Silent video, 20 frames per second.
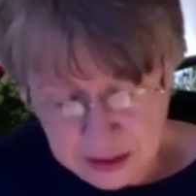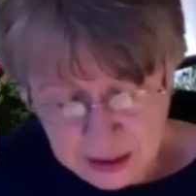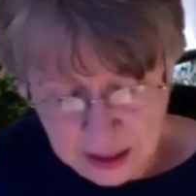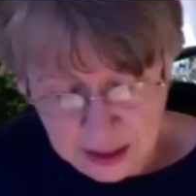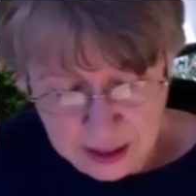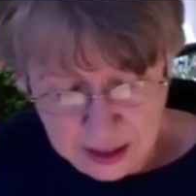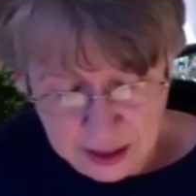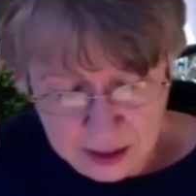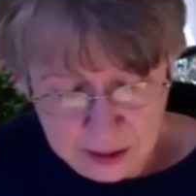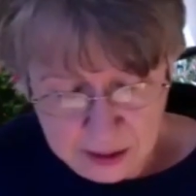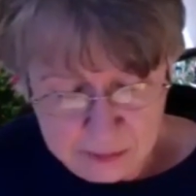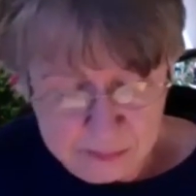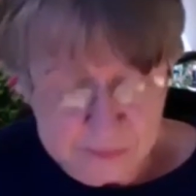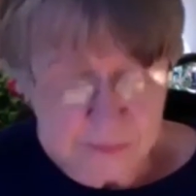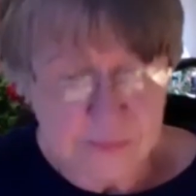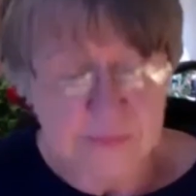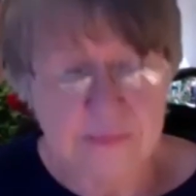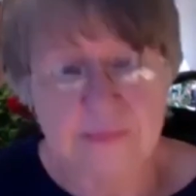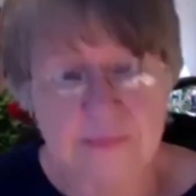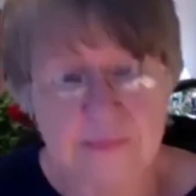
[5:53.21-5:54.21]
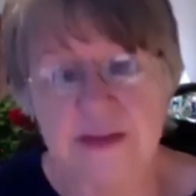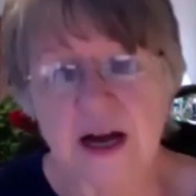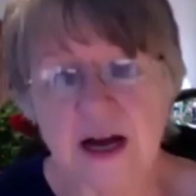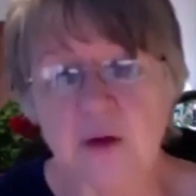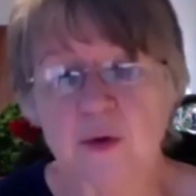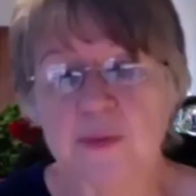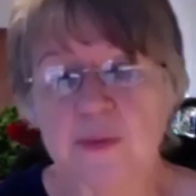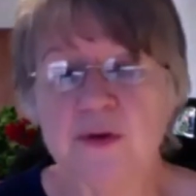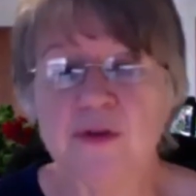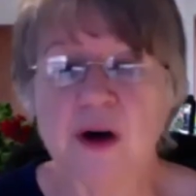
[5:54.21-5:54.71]
That
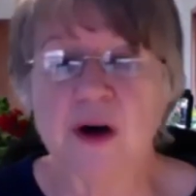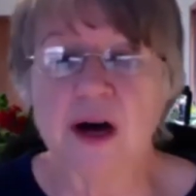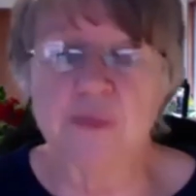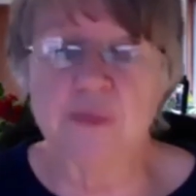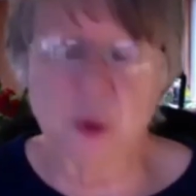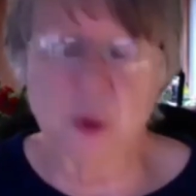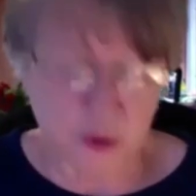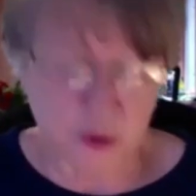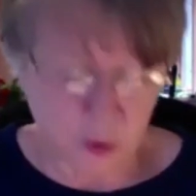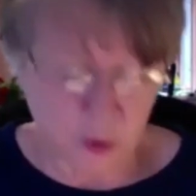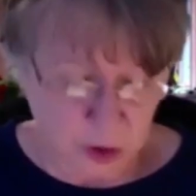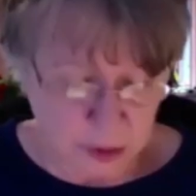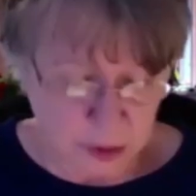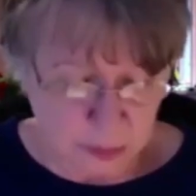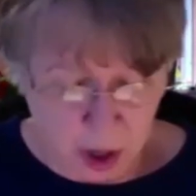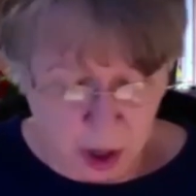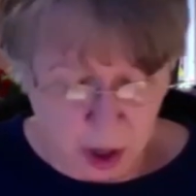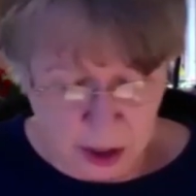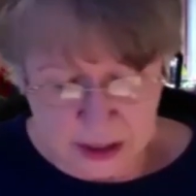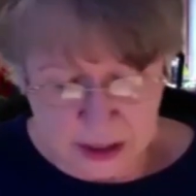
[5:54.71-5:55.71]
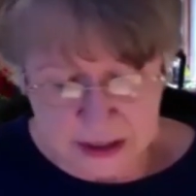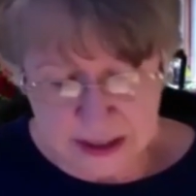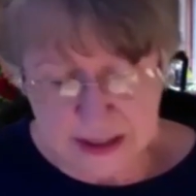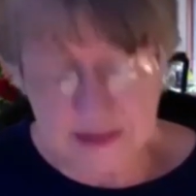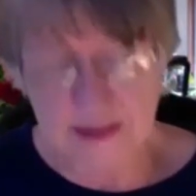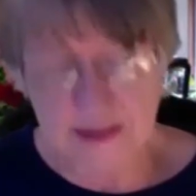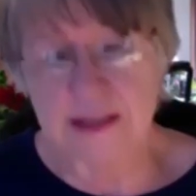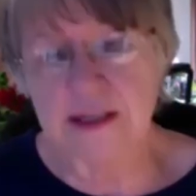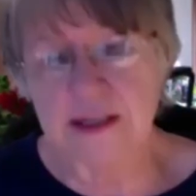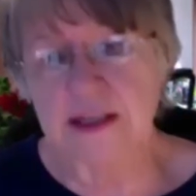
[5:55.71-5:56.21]
would provide more diverse markets
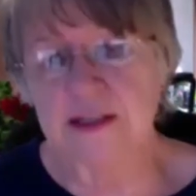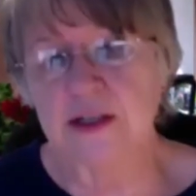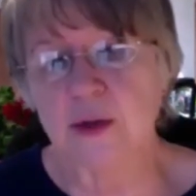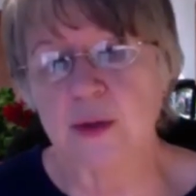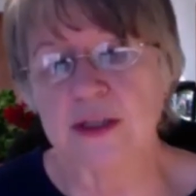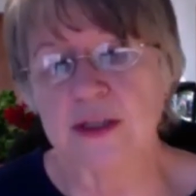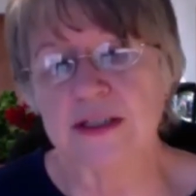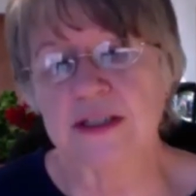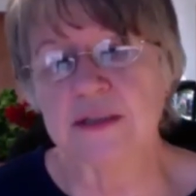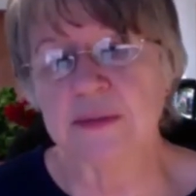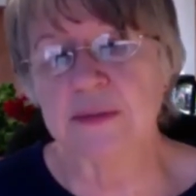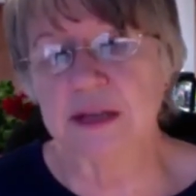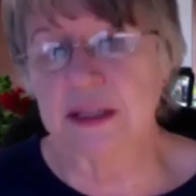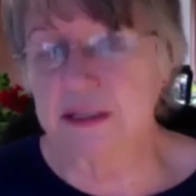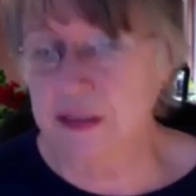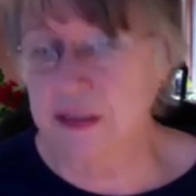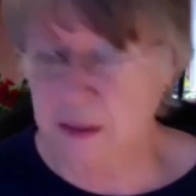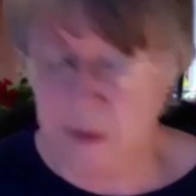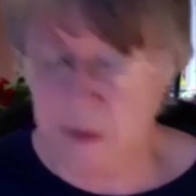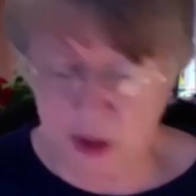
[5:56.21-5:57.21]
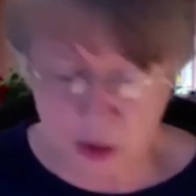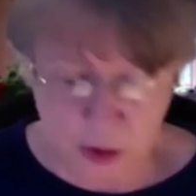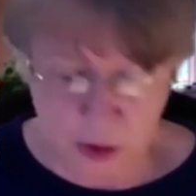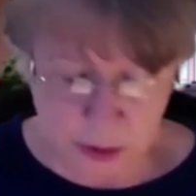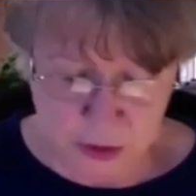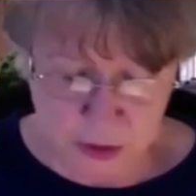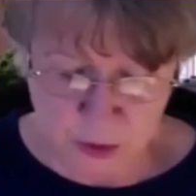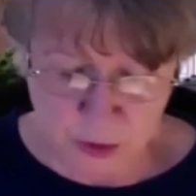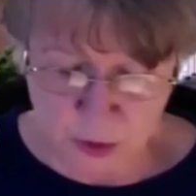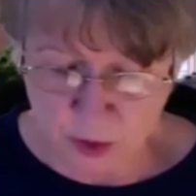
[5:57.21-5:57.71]
and increase some income streams
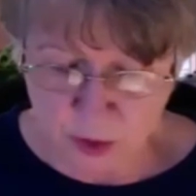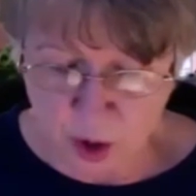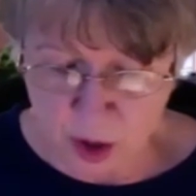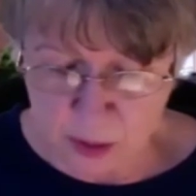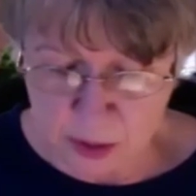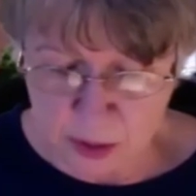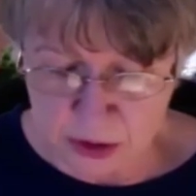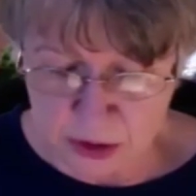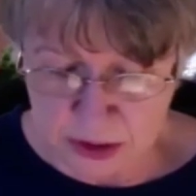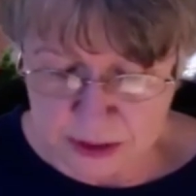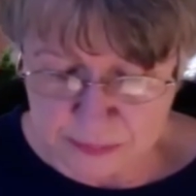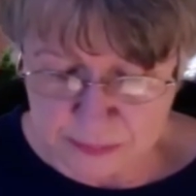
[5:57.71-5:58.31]
for farmers.